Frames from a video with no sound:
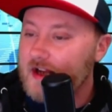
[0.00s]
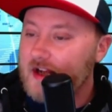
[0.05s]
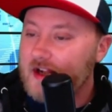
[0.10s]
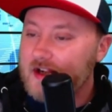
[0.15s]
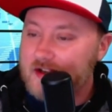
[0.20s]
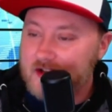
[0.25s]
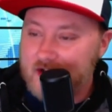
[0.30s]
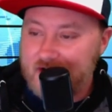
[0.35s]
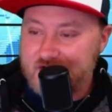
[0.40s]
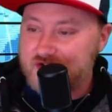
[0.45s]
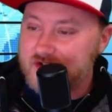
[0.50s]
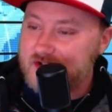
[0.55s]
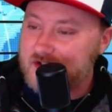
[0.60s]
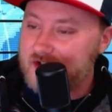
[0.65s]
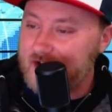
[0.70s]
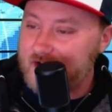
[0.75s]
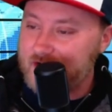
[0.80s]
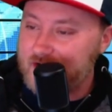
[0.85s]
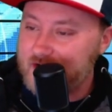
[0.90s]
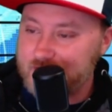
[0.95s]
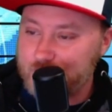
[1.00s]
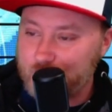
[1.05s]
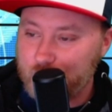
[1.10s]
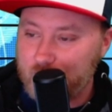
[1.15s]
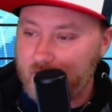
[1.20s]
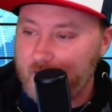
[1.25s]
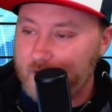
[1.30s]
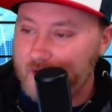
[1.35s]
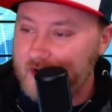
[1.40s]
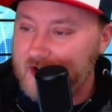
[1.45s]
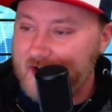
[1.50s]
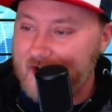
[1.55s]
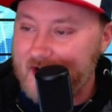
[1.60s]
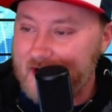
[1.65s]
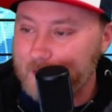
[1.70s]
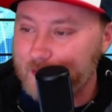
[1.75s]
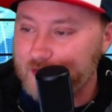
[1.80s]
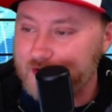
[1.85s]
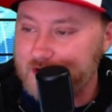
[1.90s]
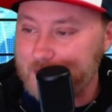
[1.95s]
legislators were only
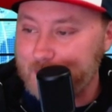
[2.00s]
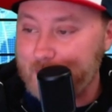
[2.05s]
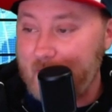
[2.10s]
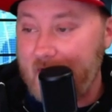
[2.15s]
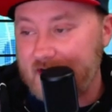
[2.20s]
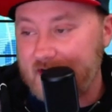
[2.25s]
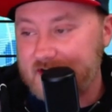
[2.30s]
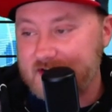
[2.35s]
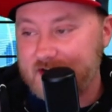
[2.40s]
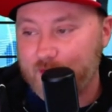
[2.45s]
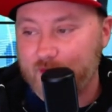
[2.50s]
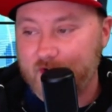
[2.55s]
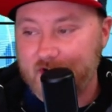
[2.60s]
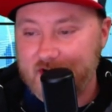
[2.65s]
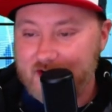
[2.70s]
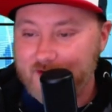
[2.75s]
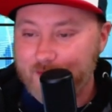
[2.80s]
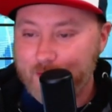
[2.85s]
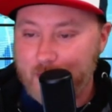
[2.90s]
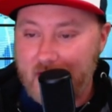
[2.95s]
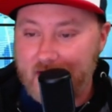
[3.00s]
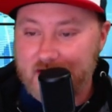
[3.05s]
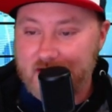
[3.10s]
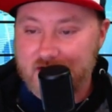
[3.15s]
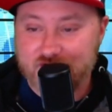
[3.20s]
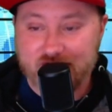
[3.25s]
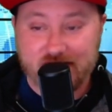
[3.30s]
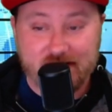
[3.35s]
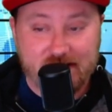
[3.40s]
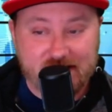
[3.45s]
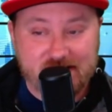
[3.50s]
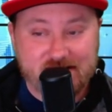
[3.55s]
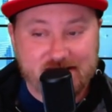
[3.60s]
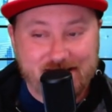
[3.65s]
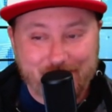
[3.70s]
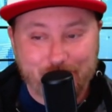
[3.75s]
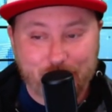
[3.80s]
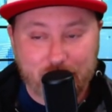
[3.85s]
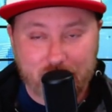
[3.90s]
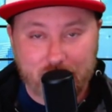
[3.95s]
able to pass a relief package in
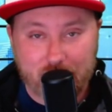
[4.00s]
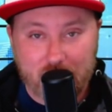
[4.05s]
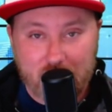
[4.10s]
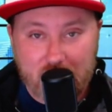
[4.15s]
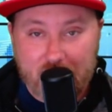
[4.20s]
December